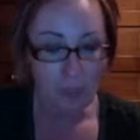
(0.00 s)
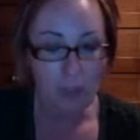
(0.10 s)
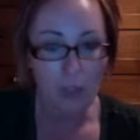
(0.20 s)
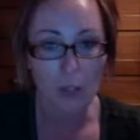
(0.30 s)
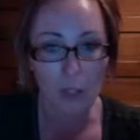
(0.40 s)

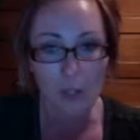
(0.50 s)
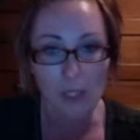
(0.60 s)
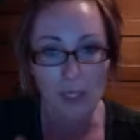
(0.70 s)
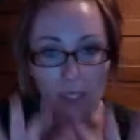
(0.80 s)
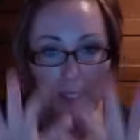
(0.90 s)
So do you
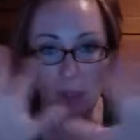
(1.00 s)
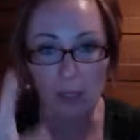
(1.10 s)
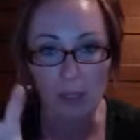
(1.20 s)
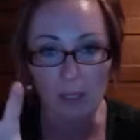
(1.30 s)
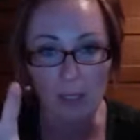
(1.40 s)
see can you
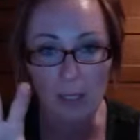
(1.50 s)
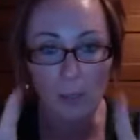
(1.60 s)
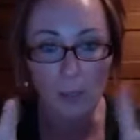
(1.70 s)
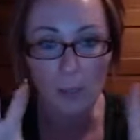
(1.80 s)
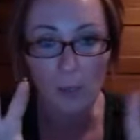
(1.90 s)
see the site it's blue and